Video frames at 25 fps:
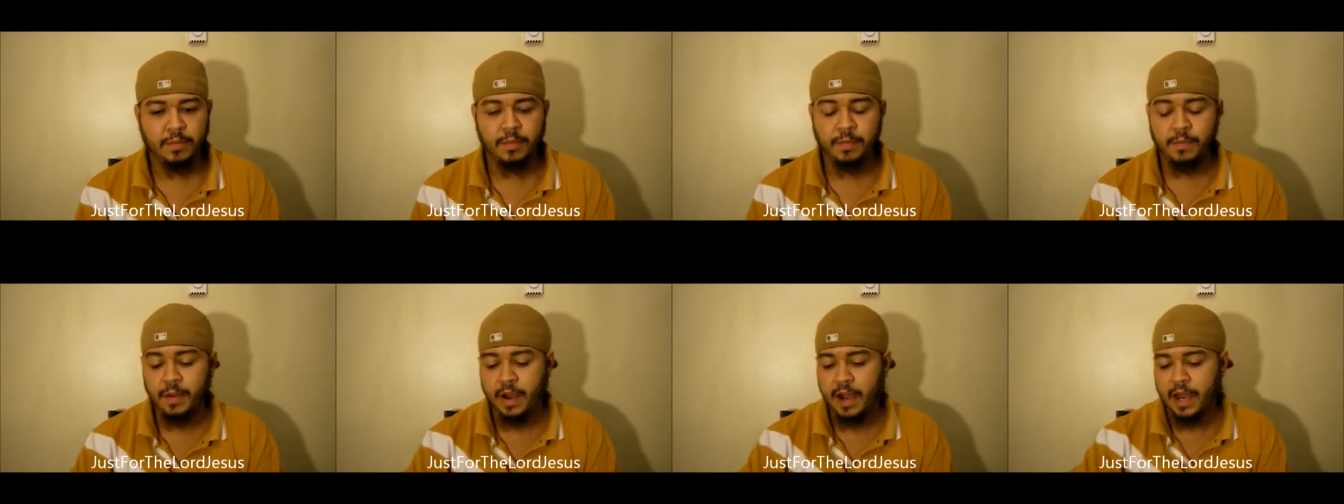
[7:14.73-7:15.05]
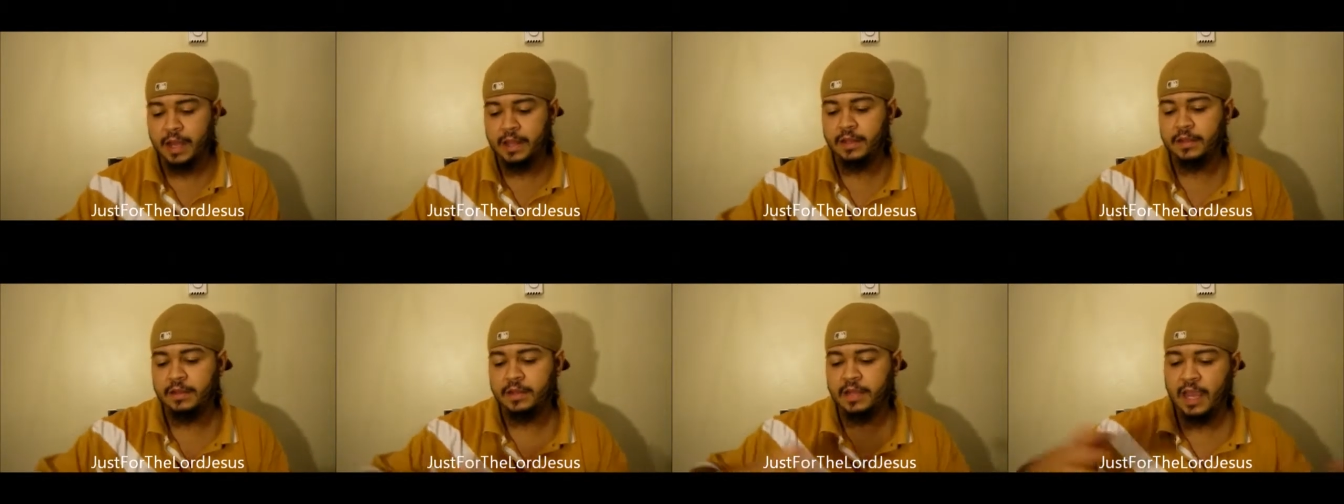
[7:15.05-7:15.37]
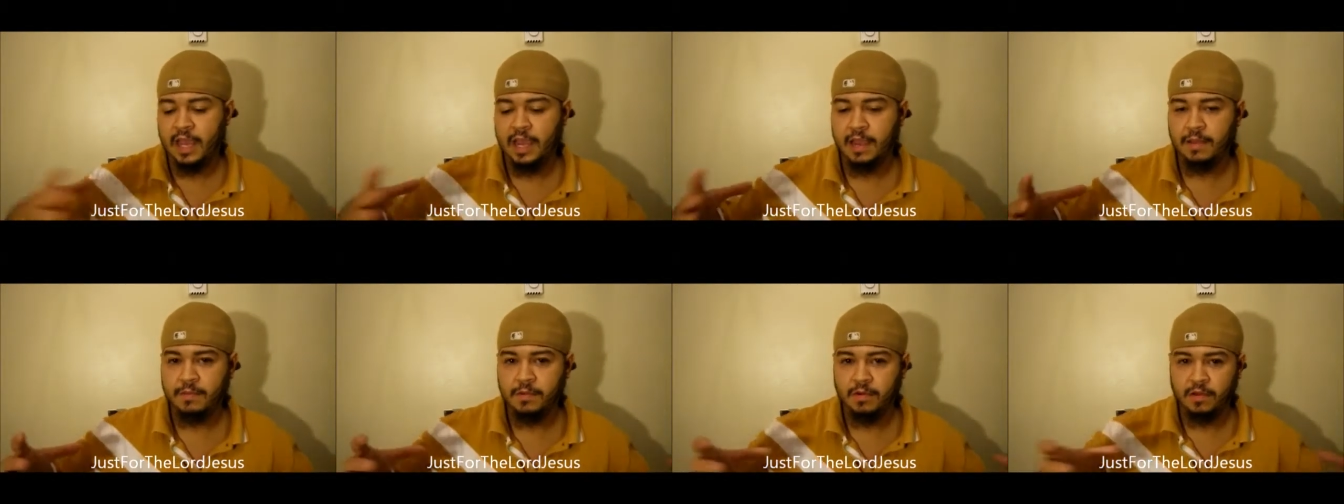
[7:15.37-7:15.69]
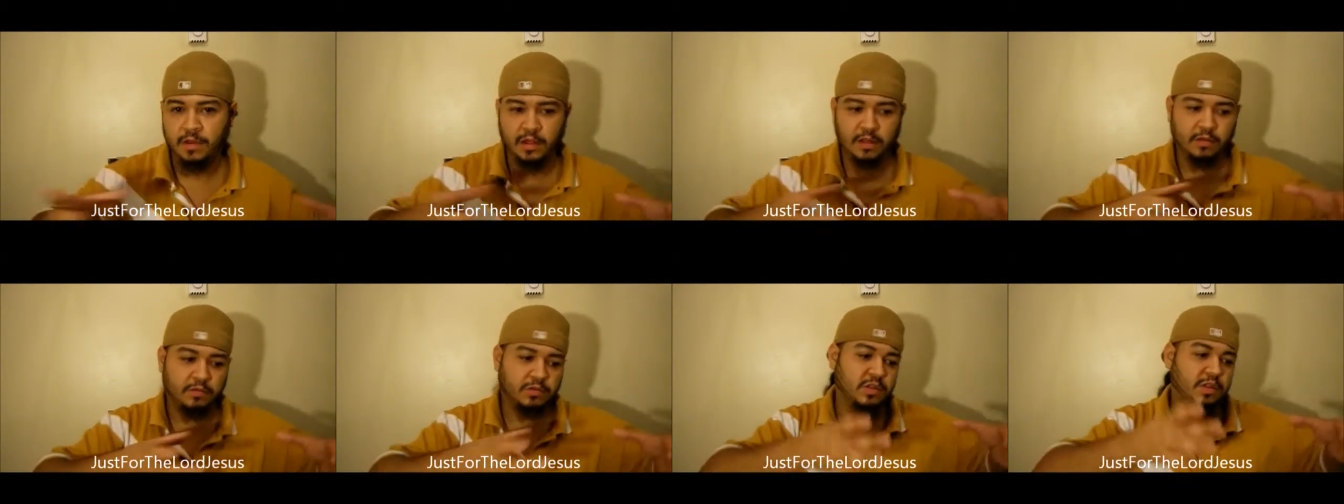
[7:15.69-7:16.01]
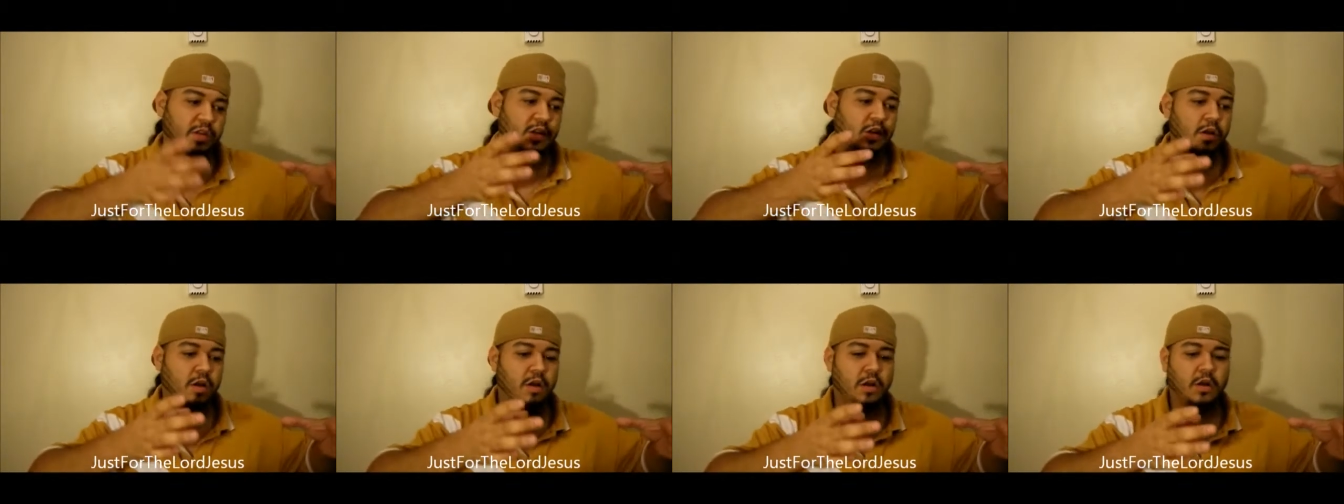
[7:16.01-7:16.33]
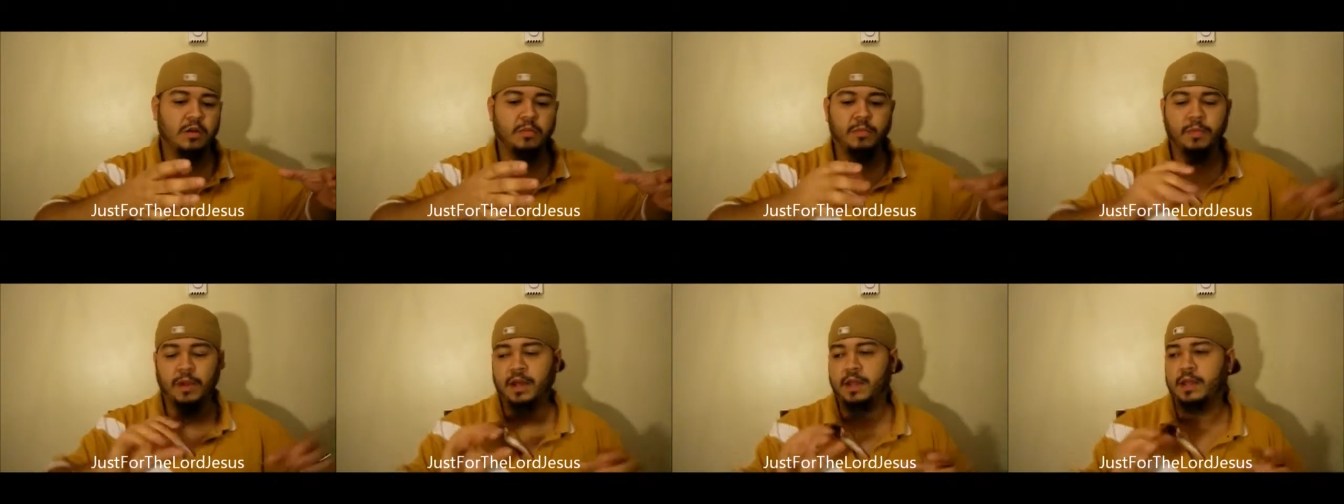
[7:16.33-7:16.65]
by the table, it was
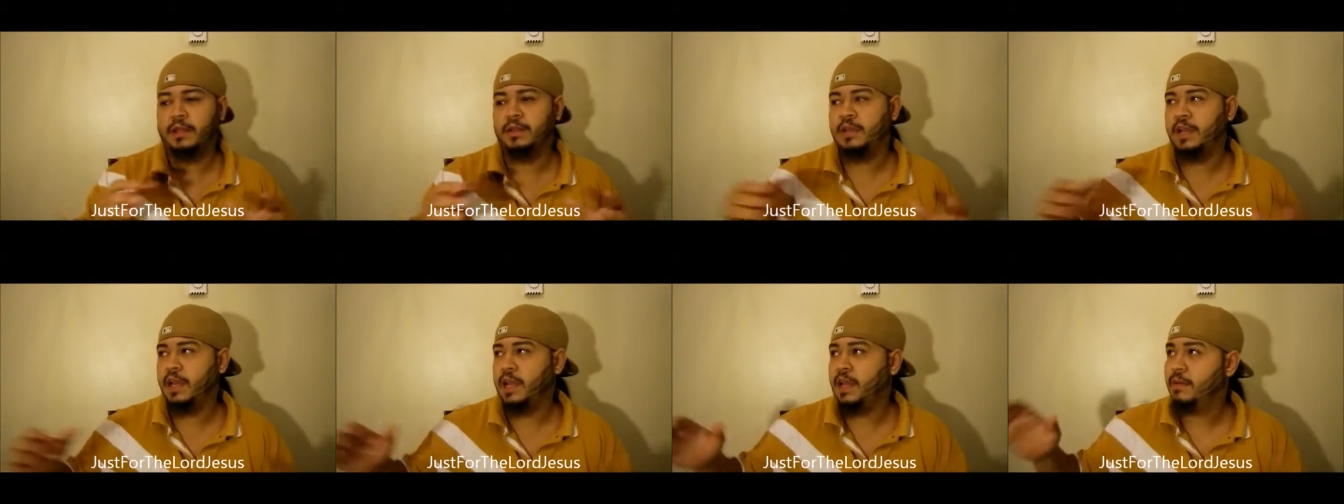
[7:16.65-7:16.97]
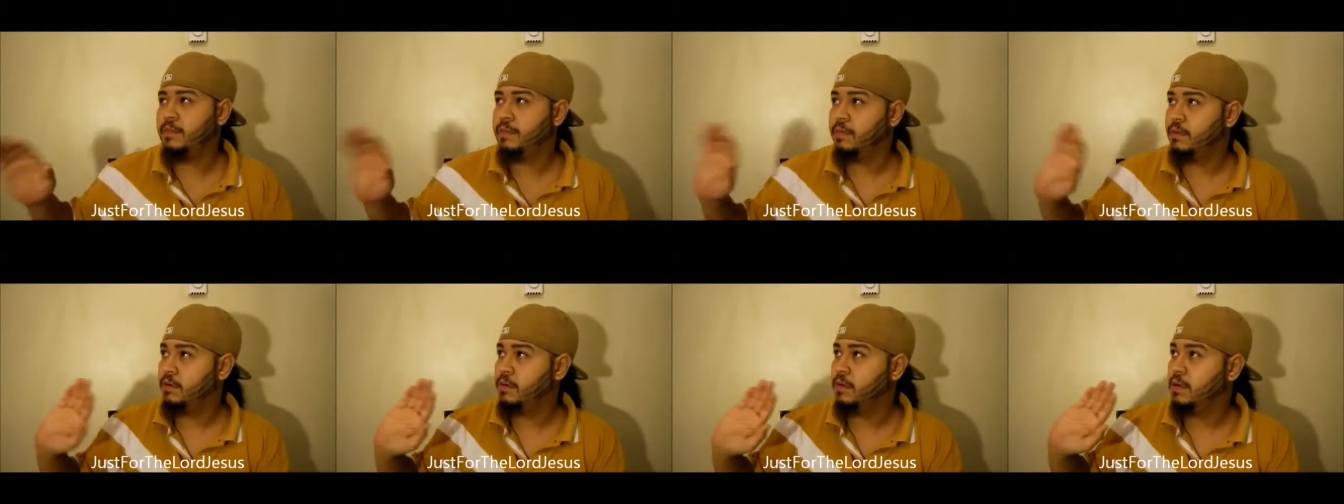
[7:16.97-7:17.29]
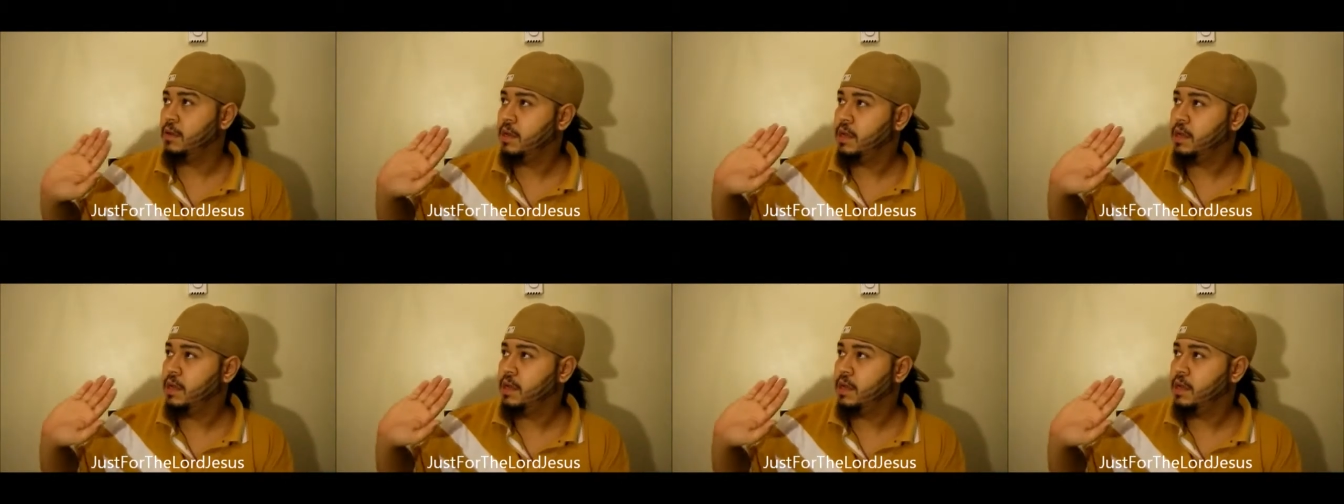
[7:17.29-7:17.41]
long. By the table,